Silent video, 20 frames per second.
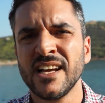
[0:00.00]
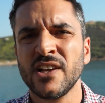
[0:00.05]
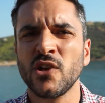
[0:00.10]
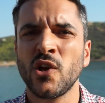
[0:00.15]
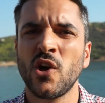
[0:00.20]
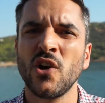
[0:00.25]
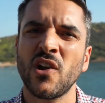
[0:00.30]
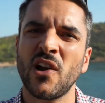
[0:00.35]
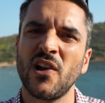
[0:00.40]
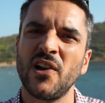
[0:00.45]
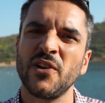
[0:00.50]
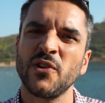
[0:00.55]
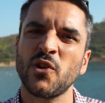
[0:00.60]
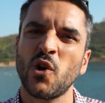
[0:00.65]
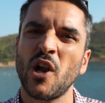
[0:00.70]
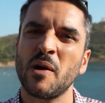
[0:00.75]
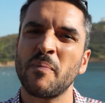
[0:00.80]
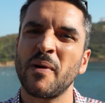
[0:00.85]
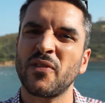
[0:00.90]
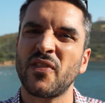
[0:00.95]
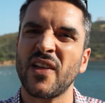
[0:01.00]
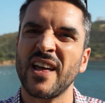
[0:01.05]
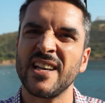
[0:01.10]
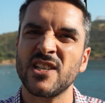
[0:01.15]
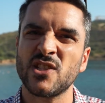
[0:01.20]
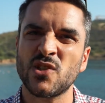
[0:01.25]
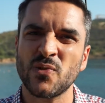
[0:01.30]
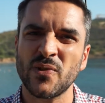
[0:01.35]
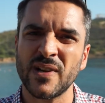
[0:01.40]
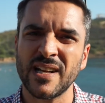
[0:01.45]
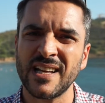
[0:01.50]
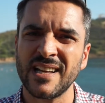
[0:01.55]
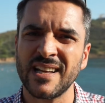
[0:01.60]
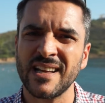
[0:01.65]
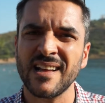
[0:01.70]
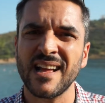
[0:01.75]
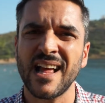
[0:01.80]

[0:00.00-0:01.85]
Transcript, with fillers: You're gonna learn all about the history